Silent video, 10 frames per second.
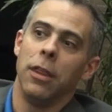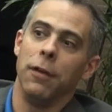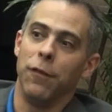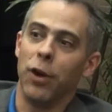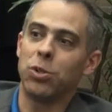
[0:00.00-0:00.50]
the
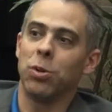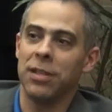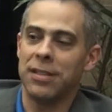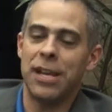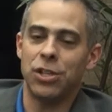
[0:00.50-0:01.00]

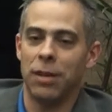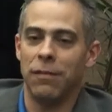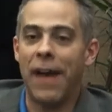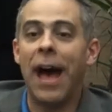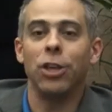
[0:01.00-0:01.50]

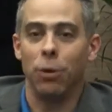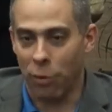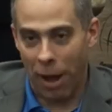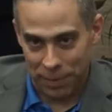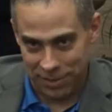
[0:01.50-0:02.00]
virtualization value
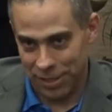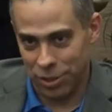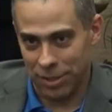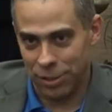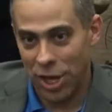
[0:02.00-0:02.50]

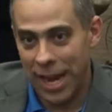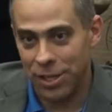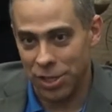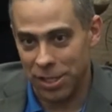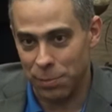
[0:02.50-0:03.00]
proposition
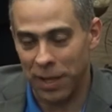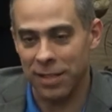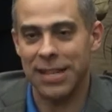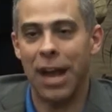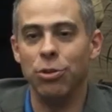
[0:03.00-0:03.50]
changes
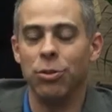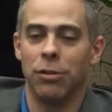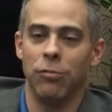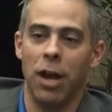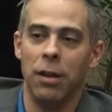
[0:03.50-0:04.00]
because now you
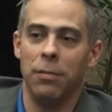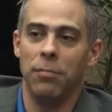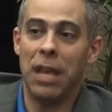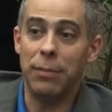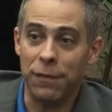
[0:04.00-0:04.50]
can run
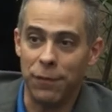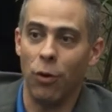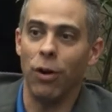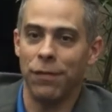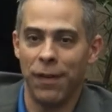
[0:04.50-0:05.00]
maybe
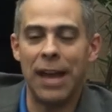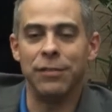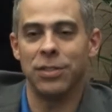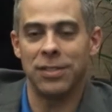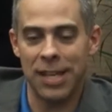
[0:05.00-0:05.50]
four or five
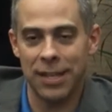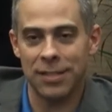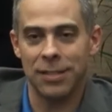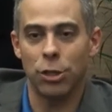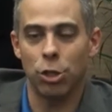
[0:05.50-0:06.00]
or
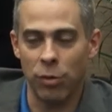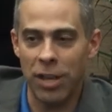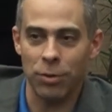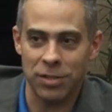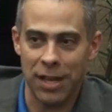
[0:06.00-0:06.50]
six
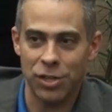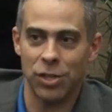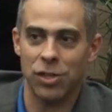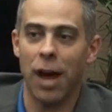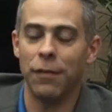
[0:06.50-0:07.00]
Creo
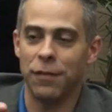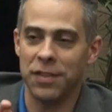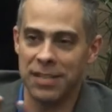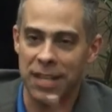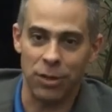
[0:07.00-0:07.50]
sessions off of a
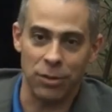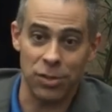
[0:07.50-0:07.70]
single